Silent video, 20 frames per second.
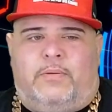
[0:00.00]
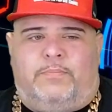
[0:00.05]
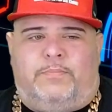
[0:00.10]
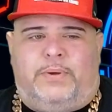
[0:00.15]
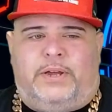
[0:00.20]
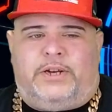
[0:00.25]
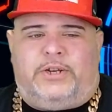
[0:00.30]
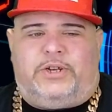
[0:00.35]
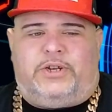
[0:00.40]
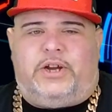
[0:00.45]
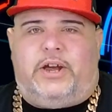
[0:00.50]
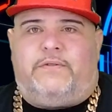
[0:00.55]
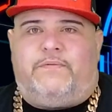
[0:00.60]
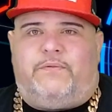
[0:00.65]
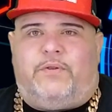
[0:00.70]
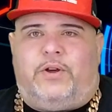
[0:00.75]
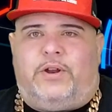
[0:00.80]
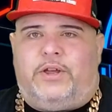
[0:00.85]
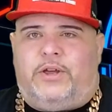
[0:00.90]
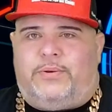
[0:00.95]
Big Jeff
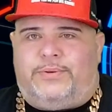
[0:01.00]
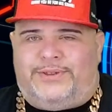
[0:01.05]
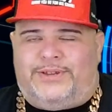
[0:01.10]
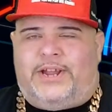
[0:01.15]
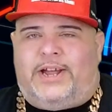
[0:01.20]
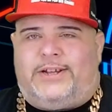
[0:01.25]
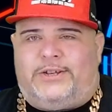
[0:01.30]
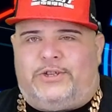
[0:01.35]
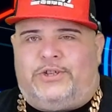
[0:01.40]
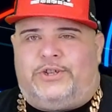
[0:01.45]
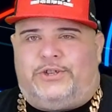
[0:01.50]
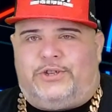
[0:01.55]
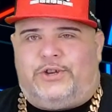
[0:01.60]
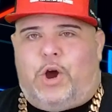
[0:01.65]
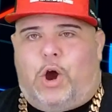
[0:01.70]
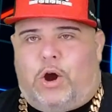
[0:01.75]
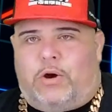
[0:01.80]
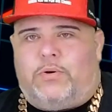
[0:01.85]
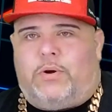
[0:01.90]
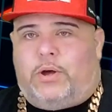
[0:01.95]
Audio is not just
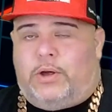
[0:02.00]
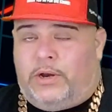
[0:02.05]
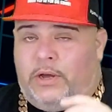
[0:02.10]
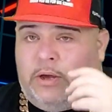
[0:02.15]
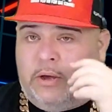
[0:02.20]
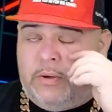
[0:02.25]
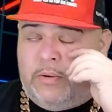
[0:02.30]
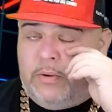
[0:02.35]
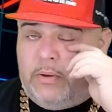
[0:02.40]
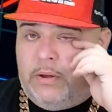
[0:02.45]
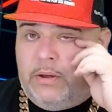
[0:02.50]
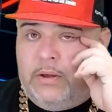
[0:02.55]
car audio.